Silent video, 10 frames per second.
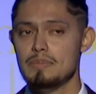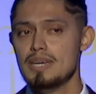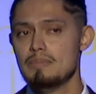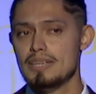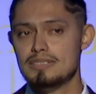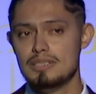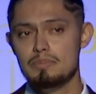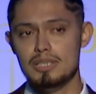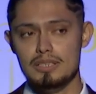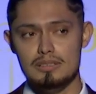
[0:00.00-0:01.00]
me and my
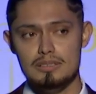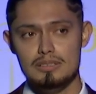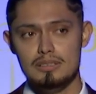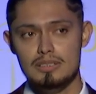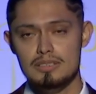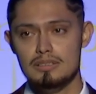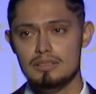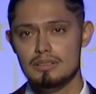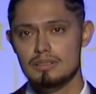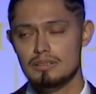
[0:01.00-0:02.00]
siblings
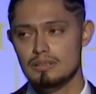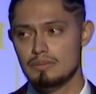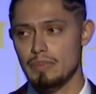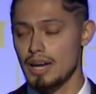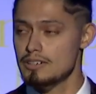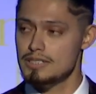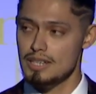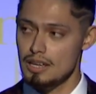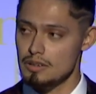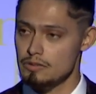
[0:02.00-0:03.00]
by
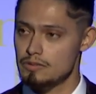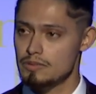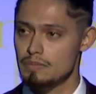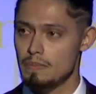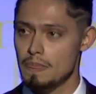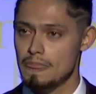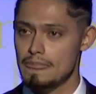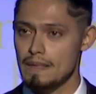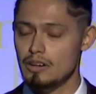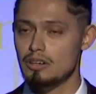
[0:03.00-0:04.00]
herself
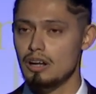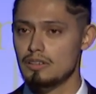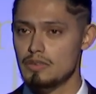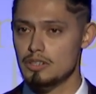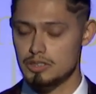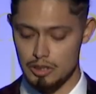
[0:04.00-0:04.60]
under all of those